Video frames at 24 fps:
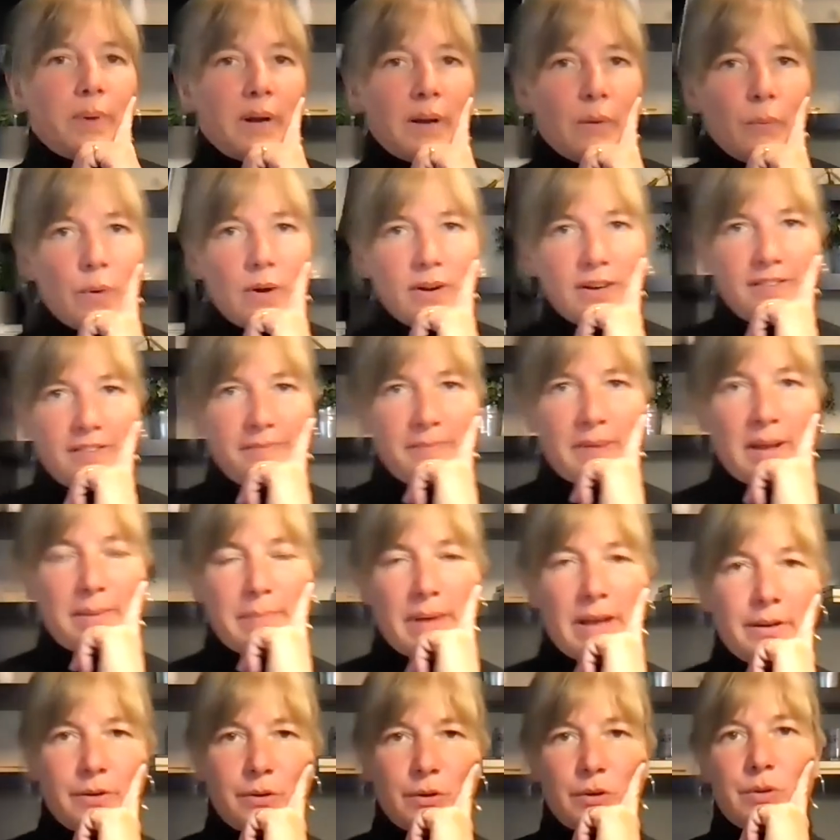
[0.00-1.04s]
by one of my
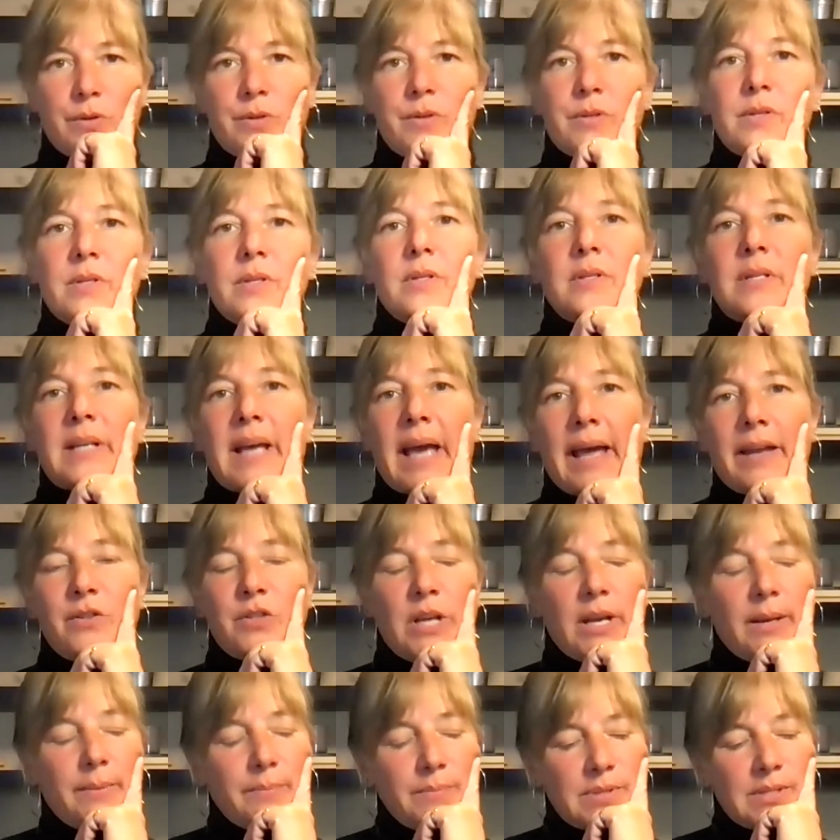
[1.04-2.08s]
mentors, Tad
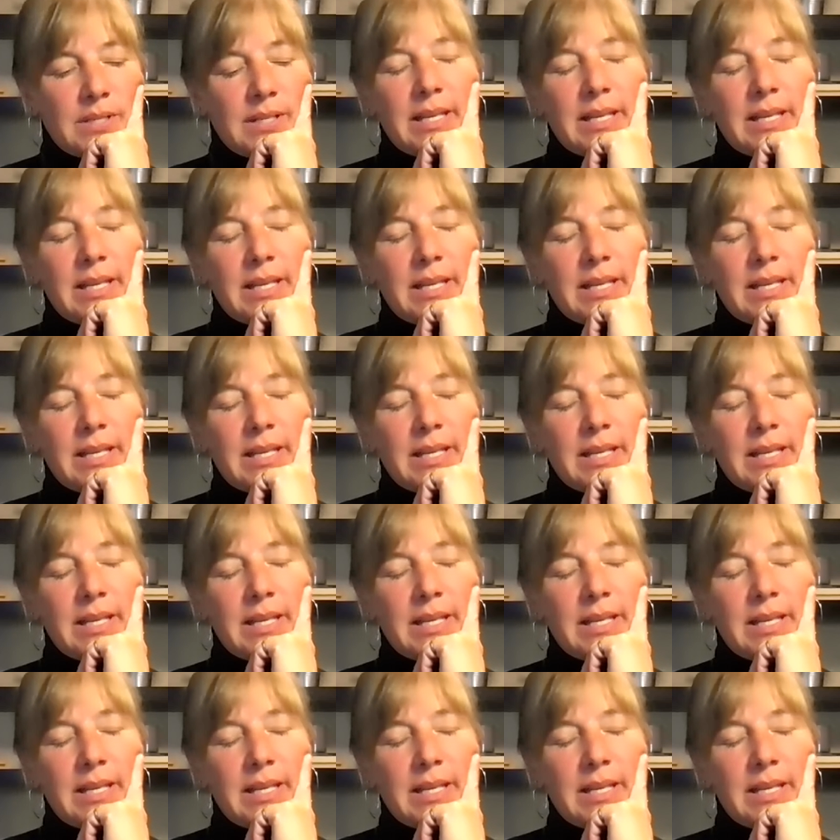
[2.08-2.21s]
James.